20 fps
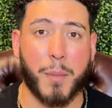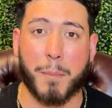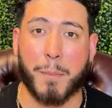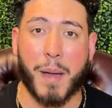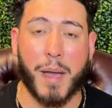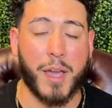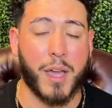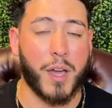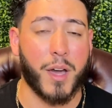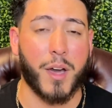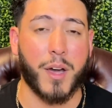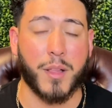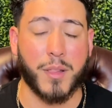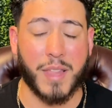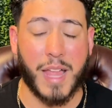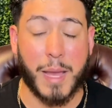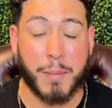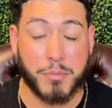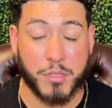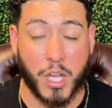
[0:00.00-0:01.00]

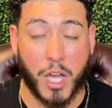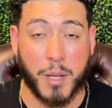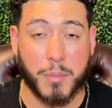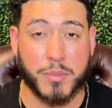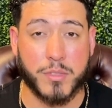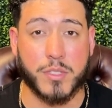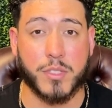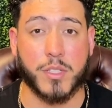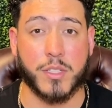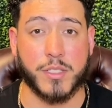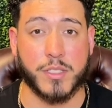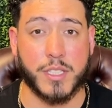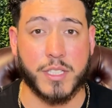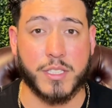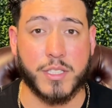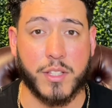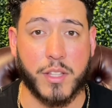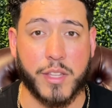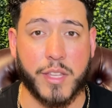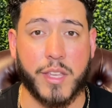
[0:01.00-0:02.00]
laptops
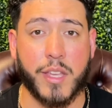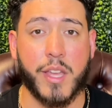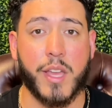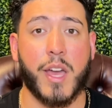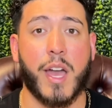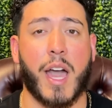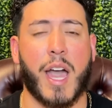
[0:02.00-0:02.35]
consistently.